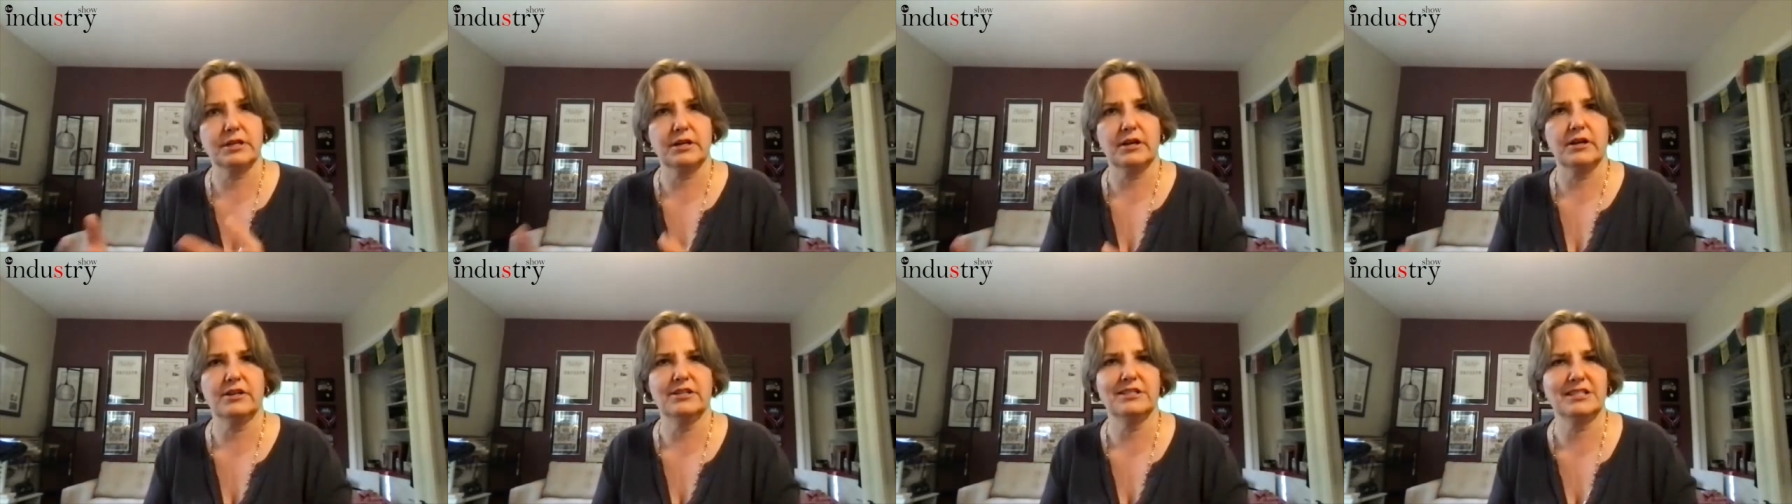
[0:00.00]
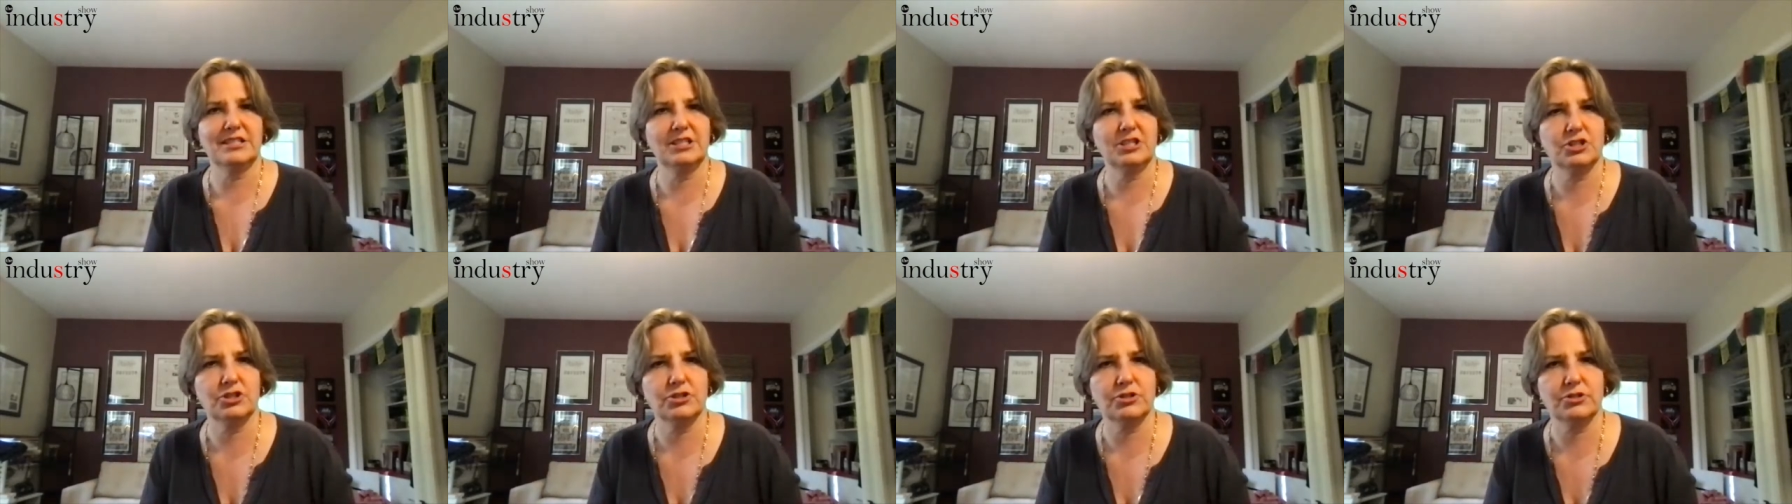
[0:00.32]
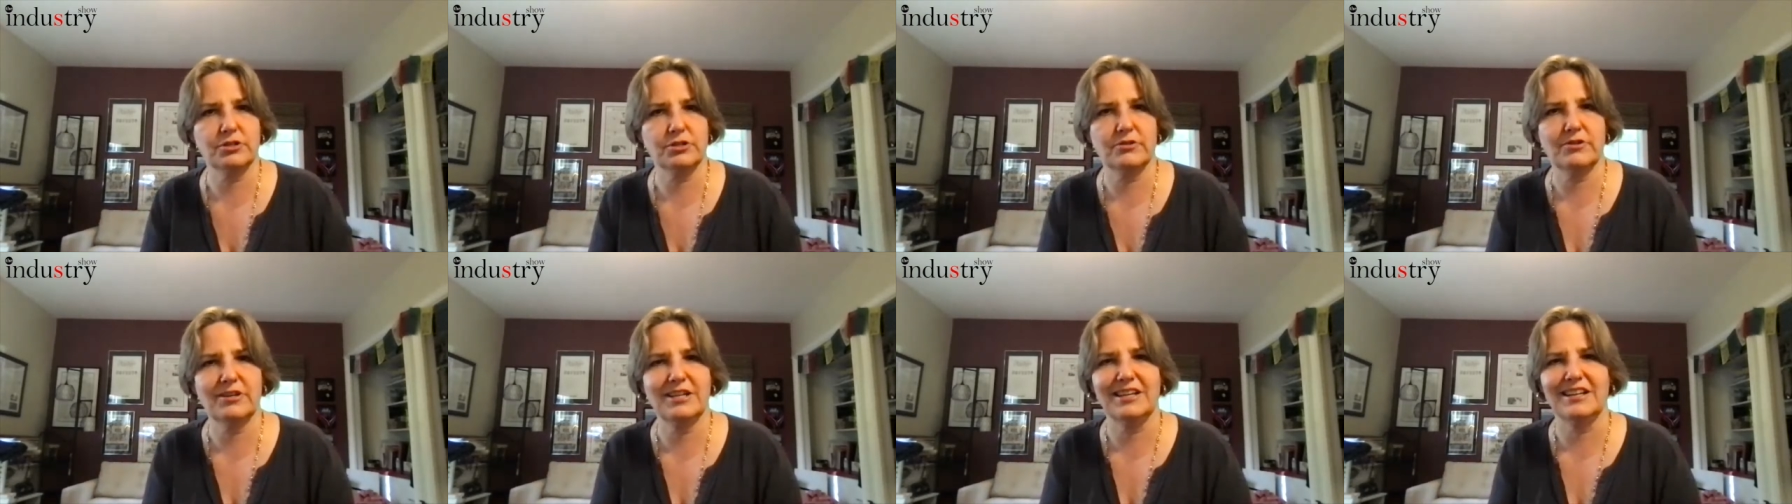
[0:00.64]
our teachers
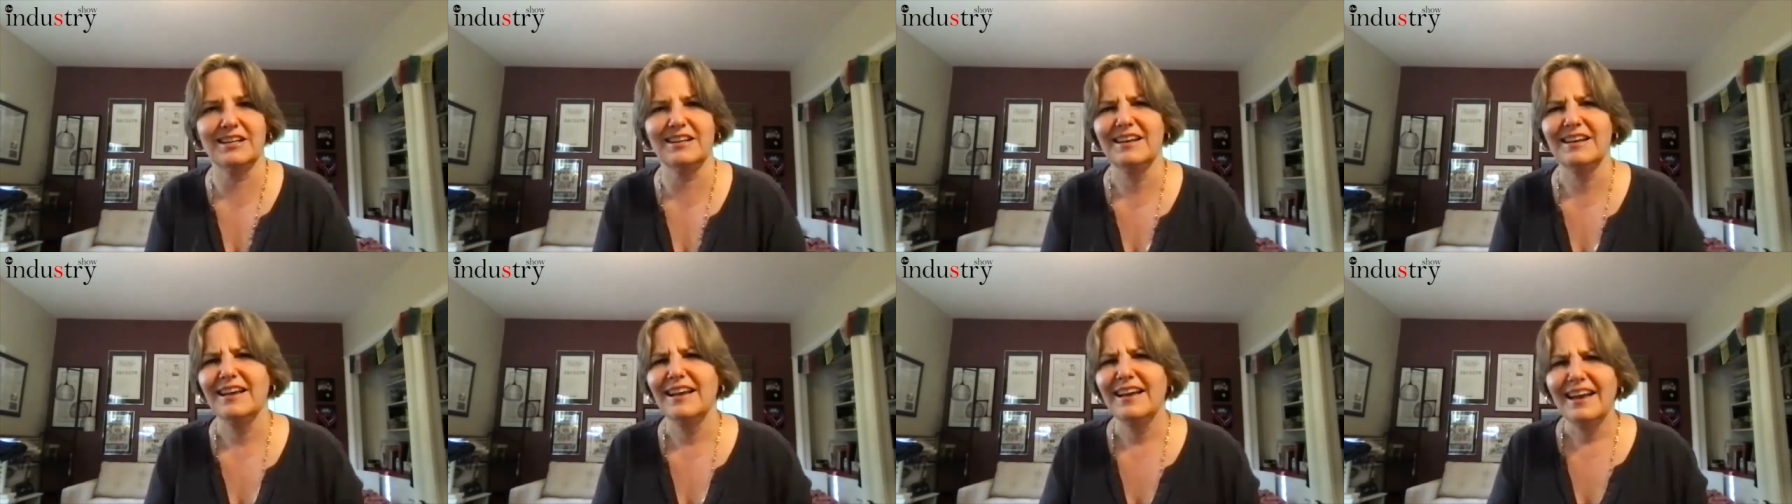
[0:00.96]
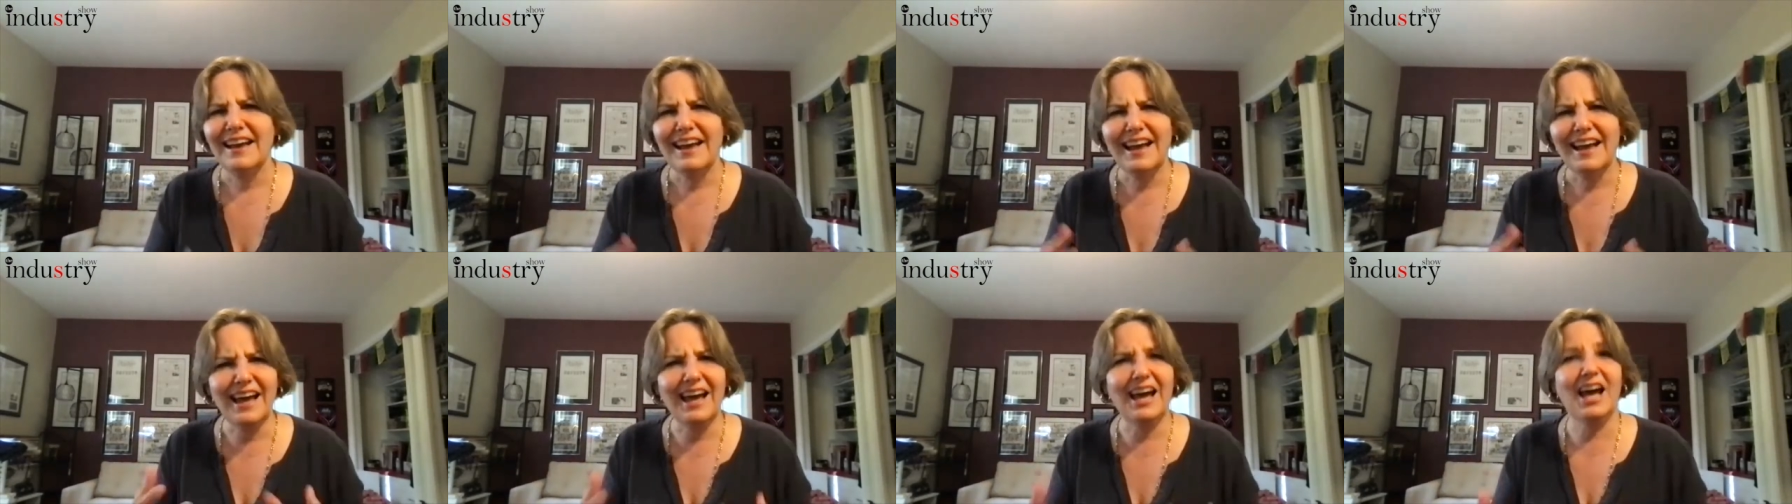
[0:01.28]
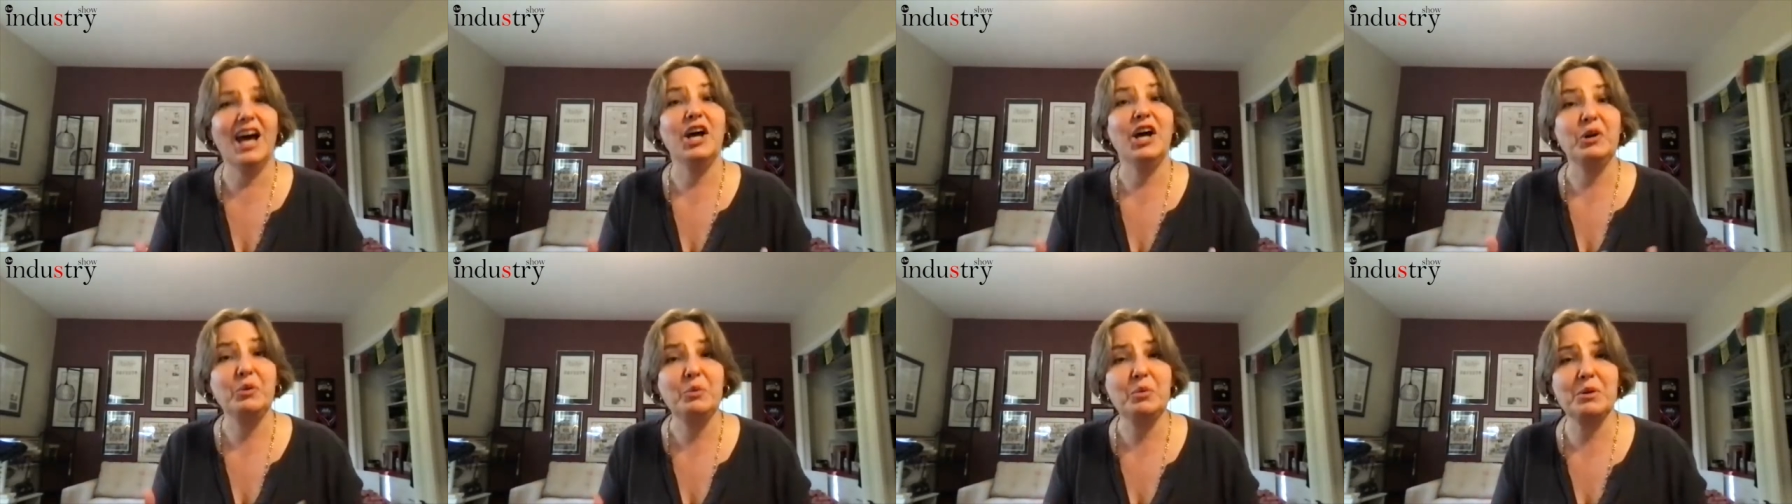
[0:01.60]
are in,
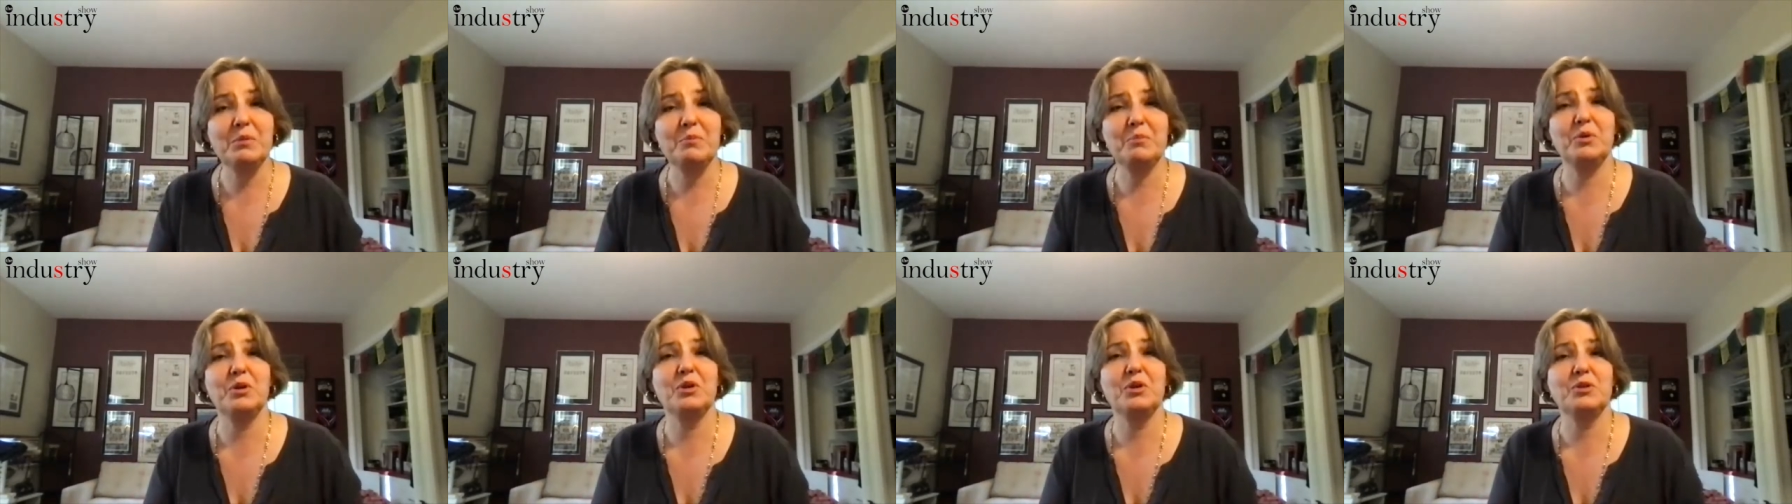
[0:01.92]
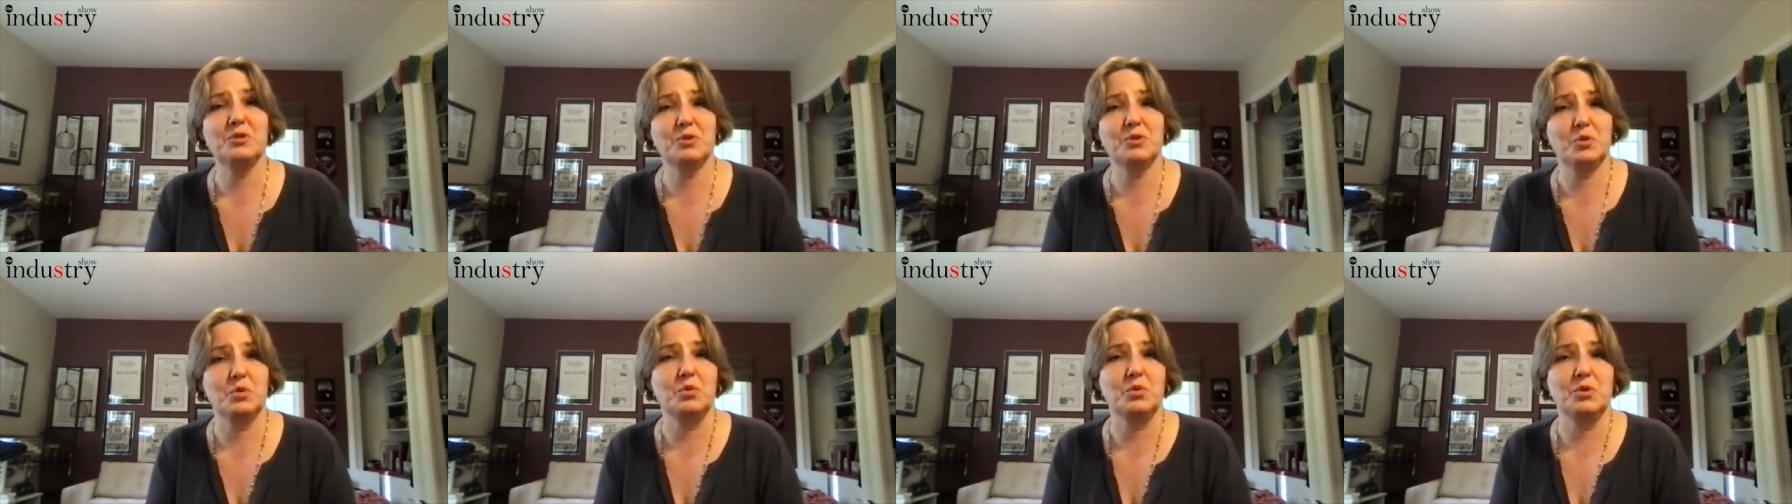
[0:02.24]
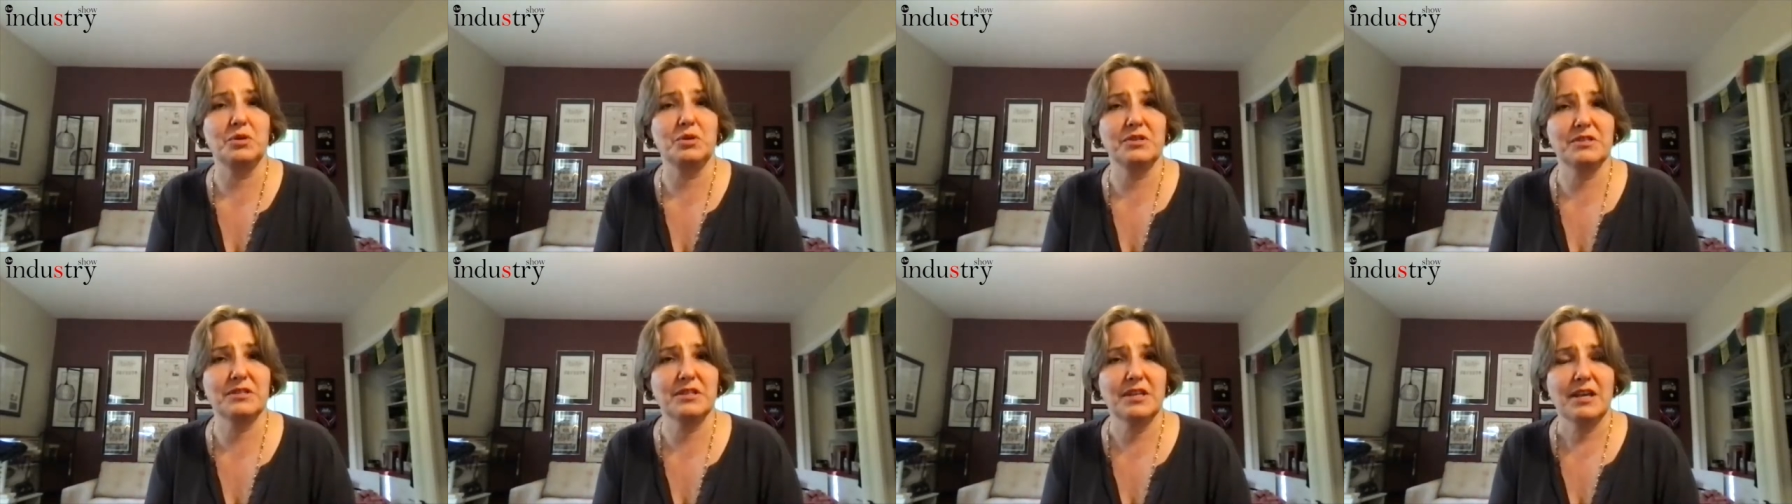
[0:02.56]
how do we build
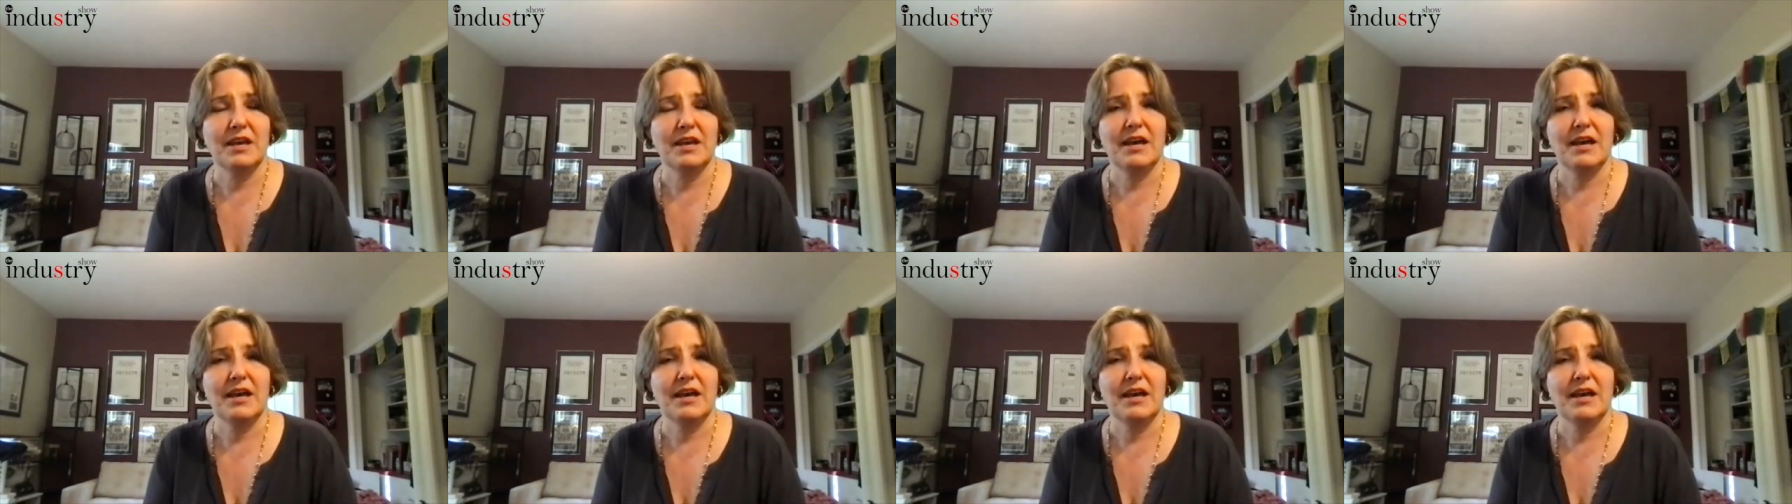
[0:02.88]
tools?